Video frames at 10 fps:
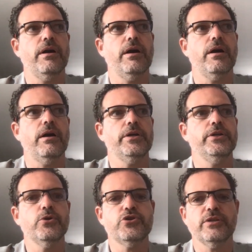a
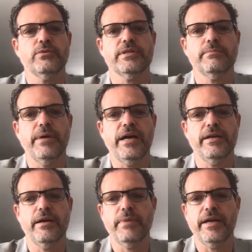huge interest by
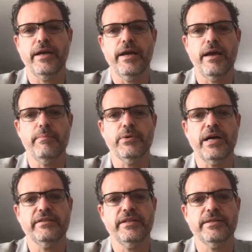
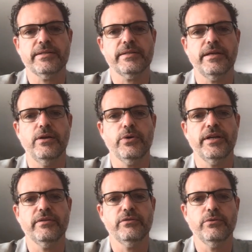Emiratis
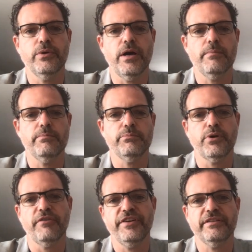looking to
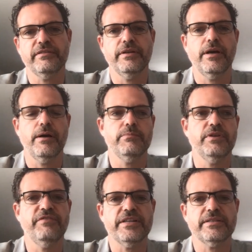
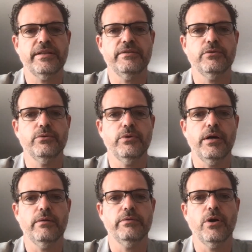invest into
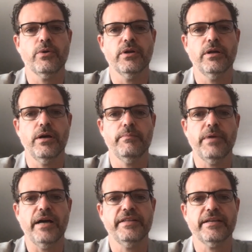the local
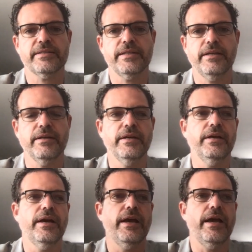high-tech scene
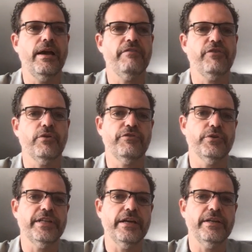for
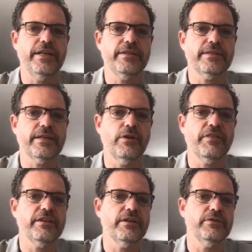their needs. I don't
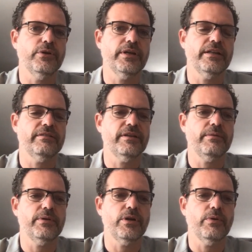think they're doing it,
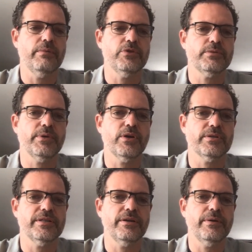just because
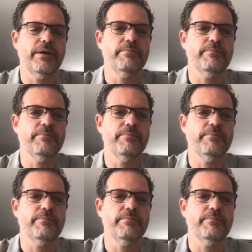they're